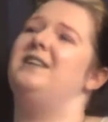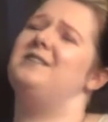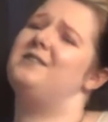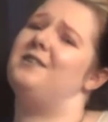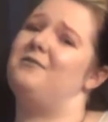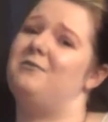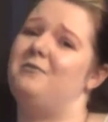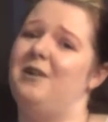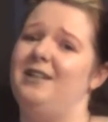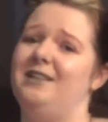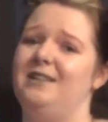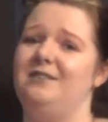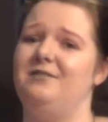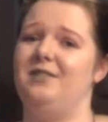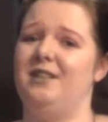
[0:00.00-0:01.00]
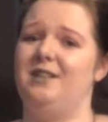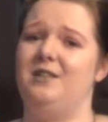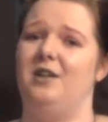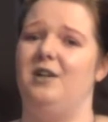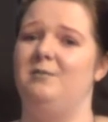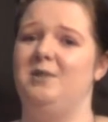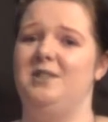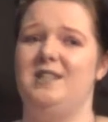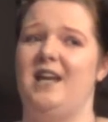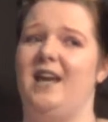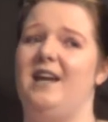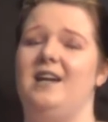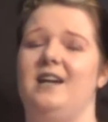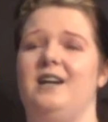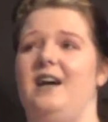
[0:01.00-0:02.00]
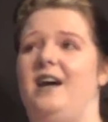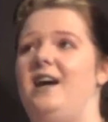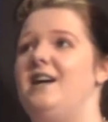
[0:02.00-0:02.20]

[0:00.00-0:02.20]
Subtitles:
a sort of relatively normal day,